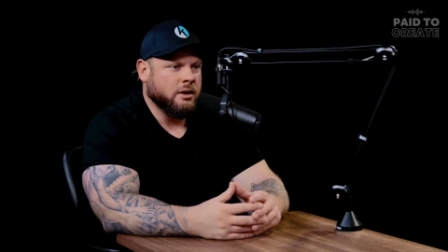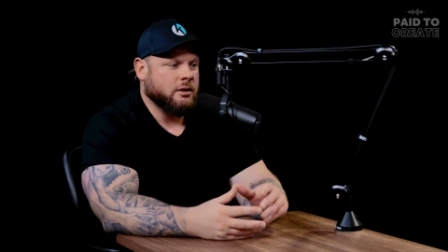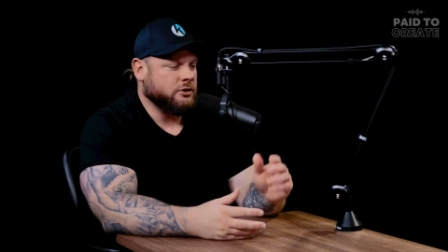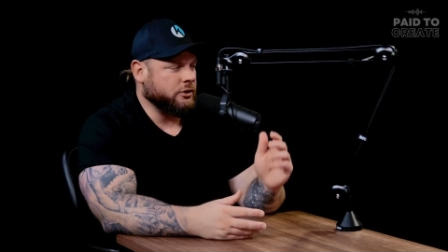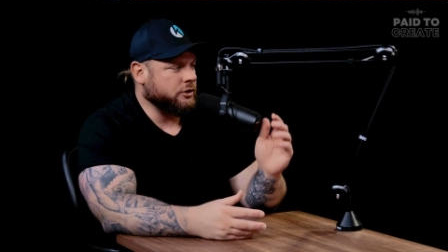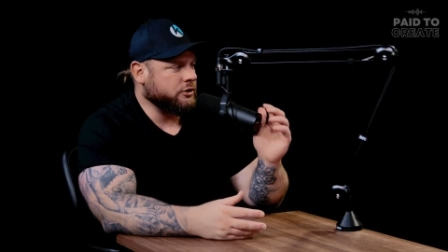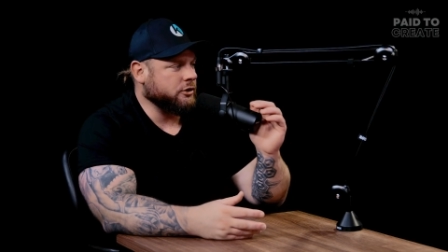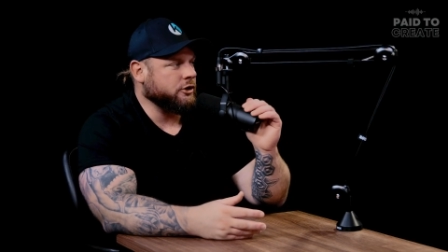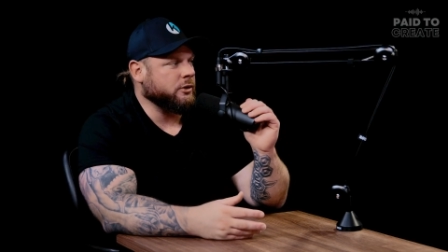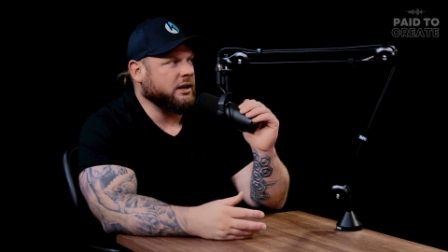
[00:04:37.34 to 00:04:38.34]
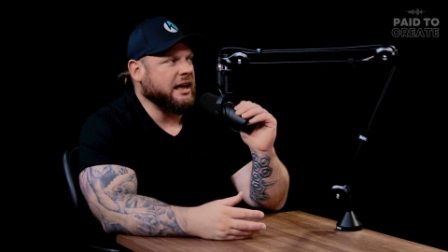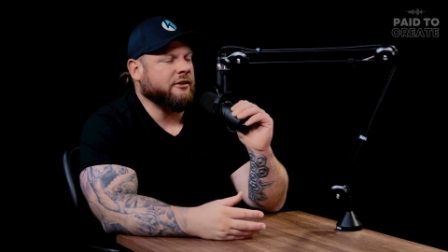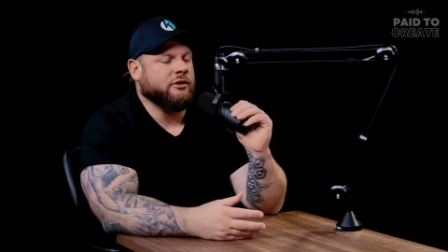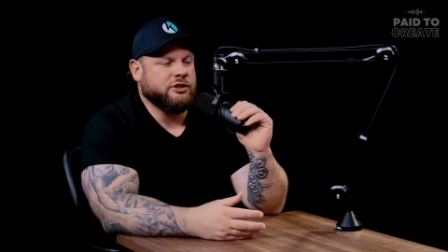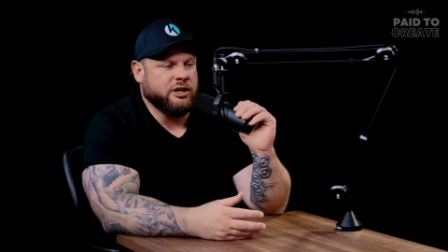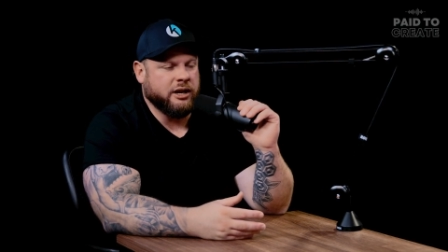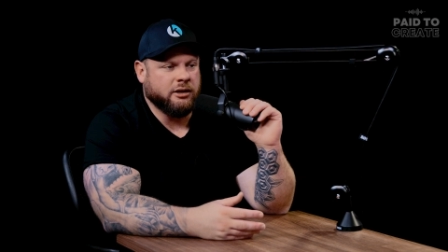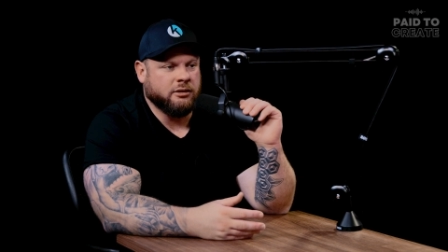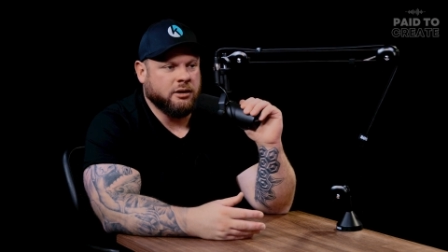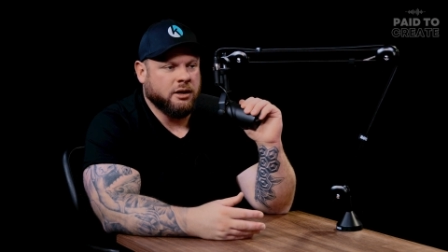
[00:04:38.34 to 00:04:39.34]
So, you, you were
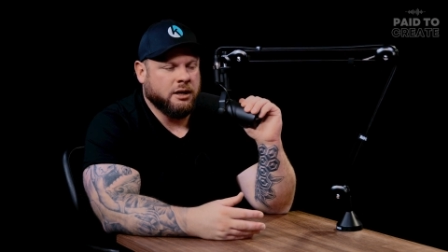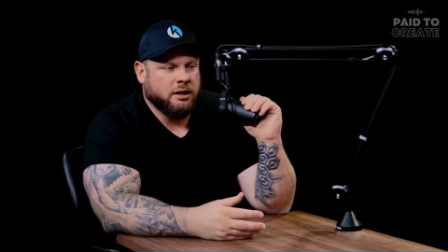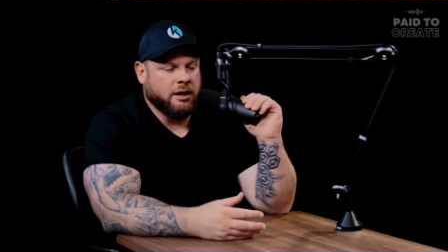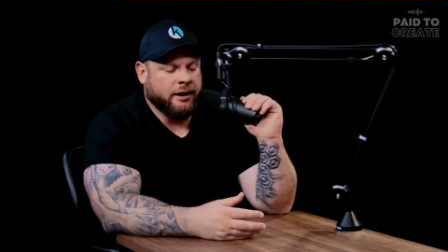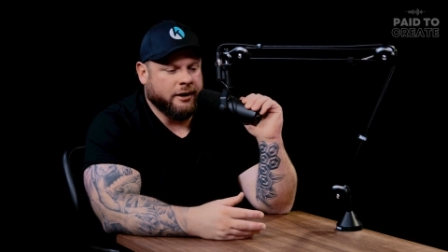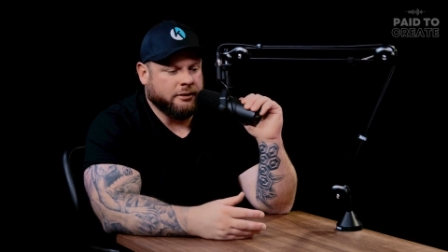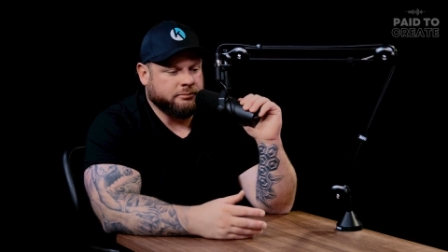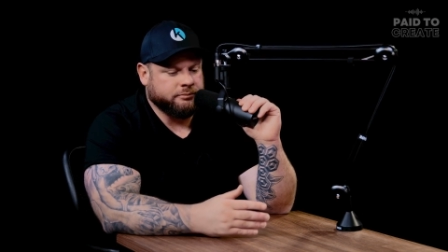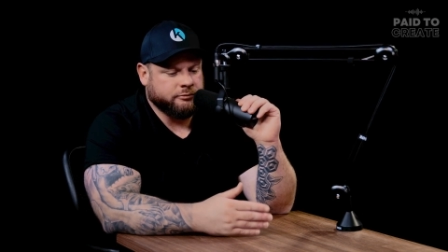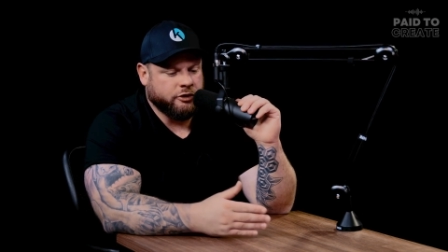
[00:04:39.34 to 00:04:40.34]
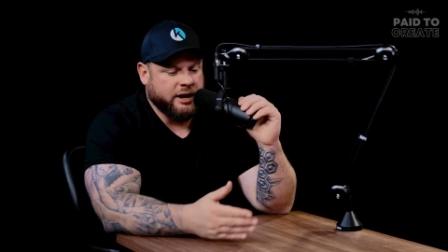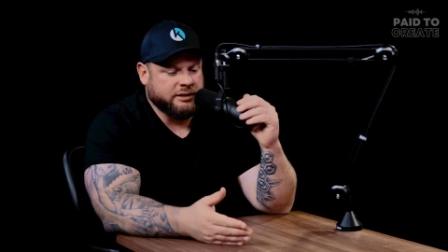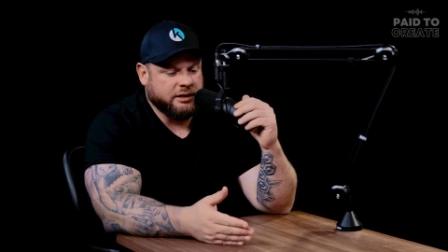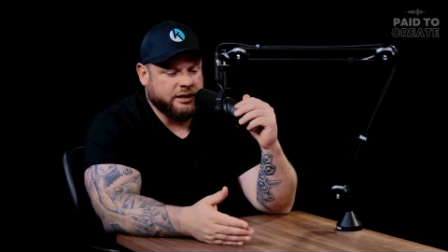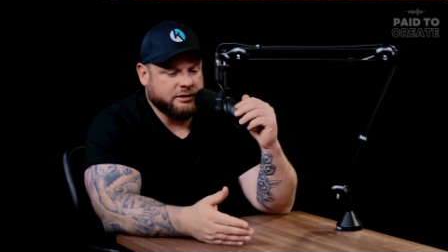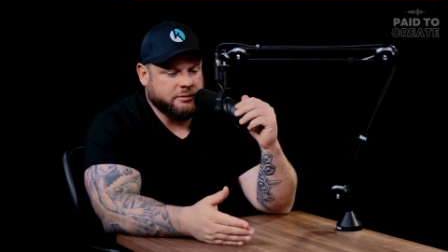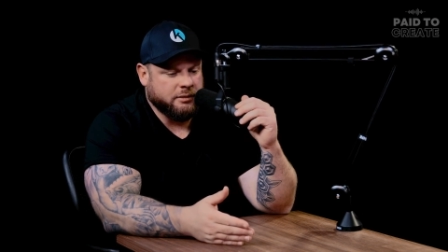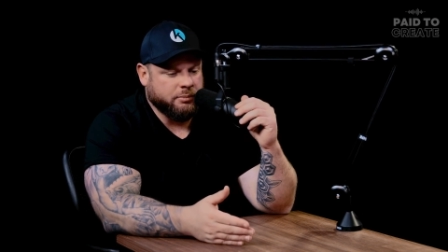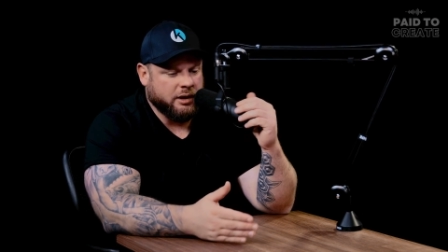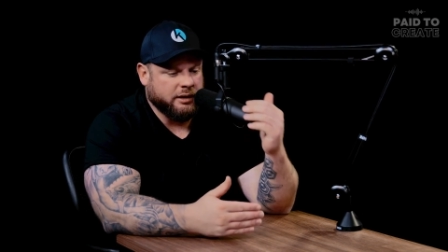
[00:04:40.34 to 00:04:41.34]
leveraging um, Craigslist
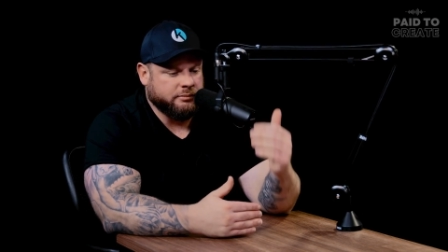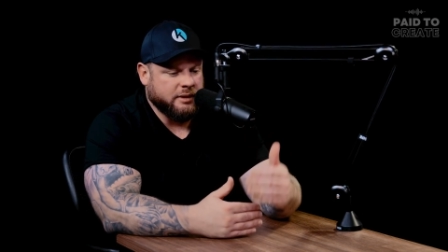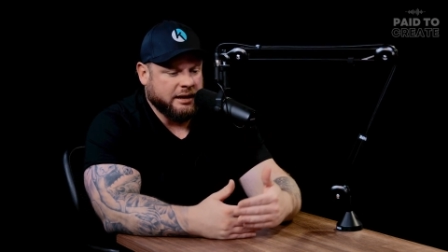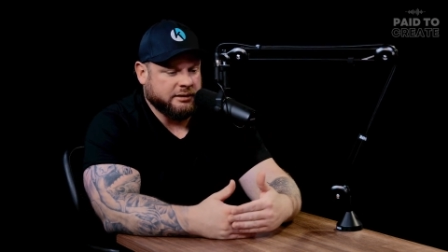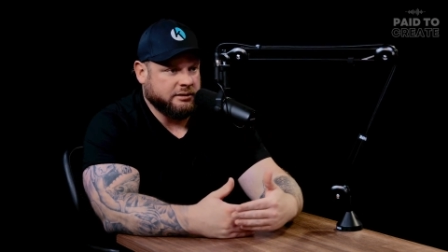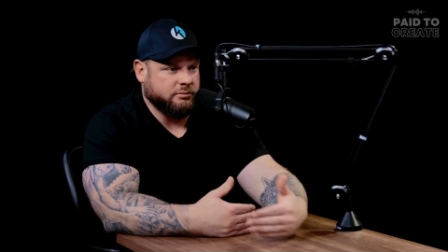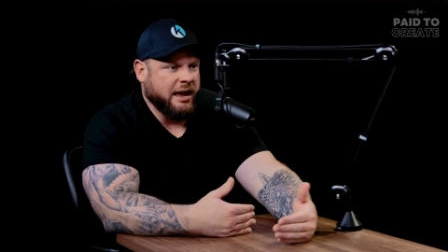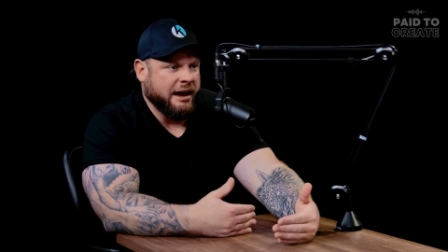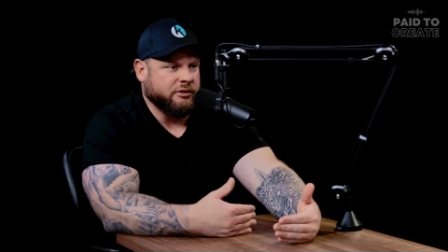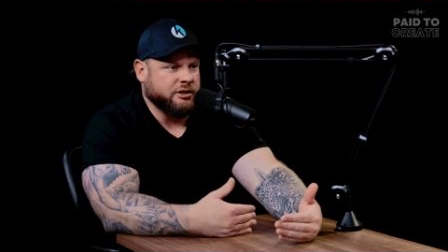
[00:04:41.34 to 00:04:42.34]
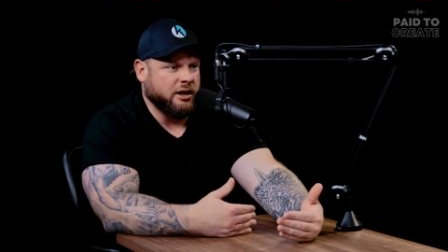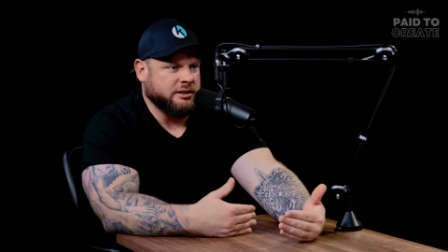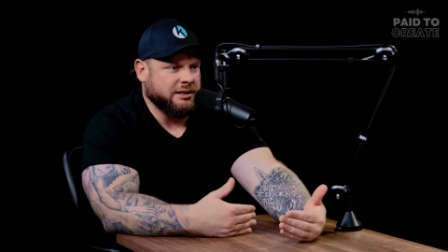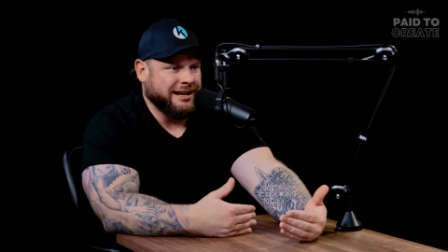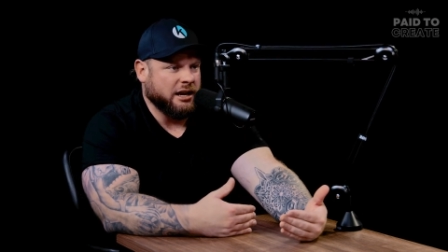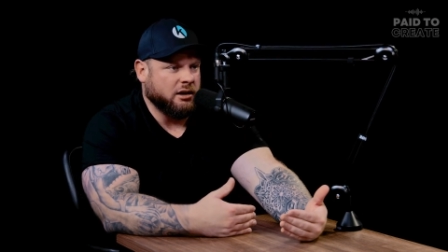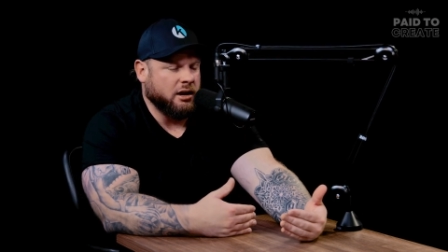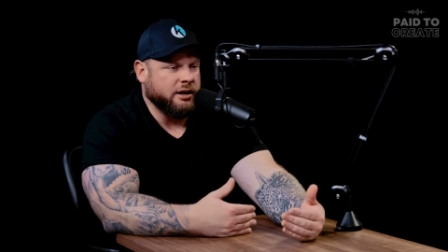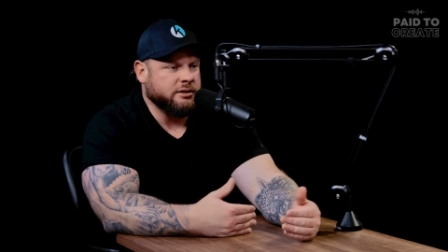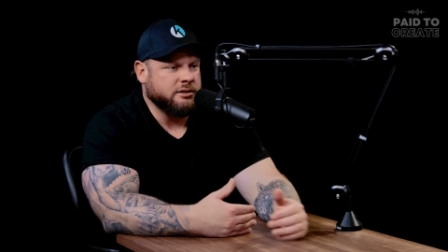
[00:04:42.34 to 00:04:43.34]
by advertising to get
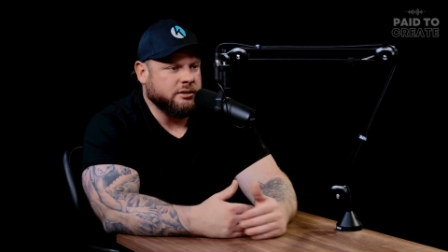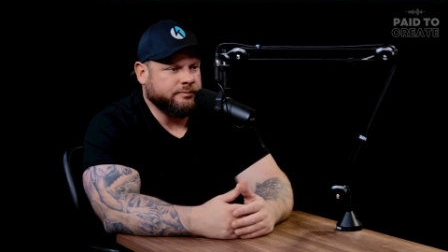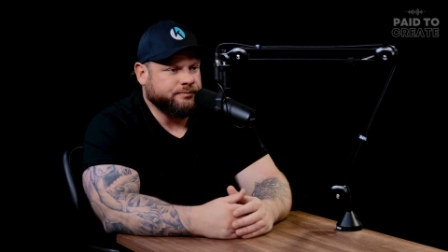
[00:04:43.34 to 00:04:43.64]
clients.